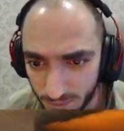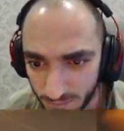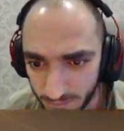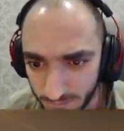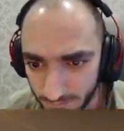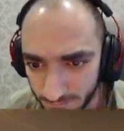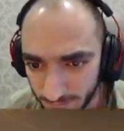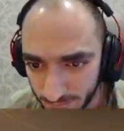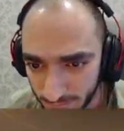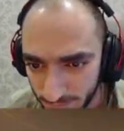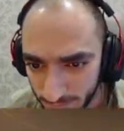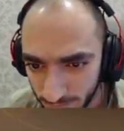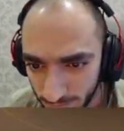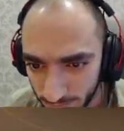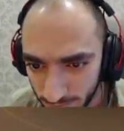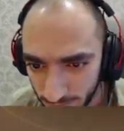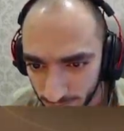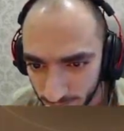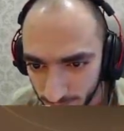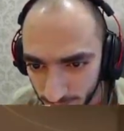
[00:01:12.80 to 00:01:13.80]

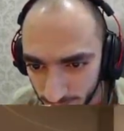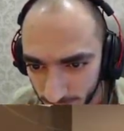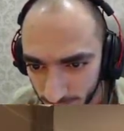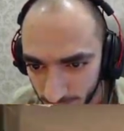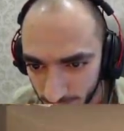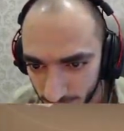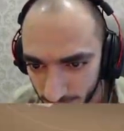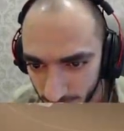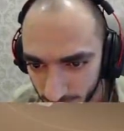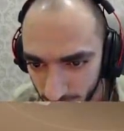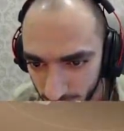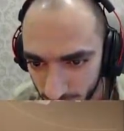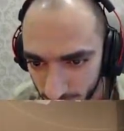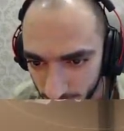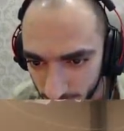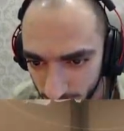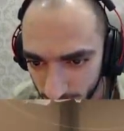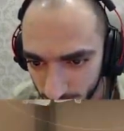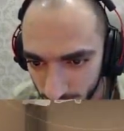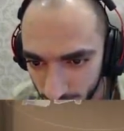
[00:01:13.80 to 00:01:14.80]

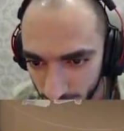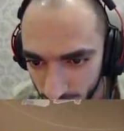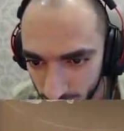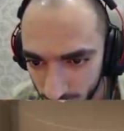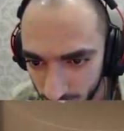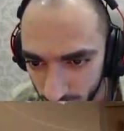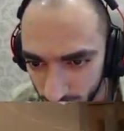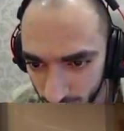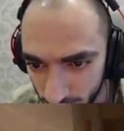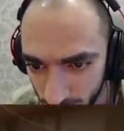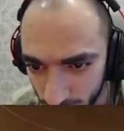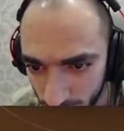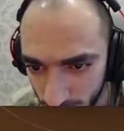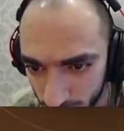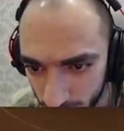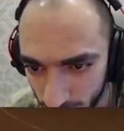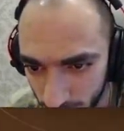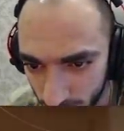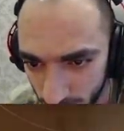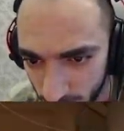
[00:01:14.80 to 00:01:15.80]

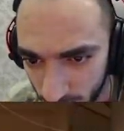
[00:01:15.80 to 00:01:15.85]
No one is speaking in this clip.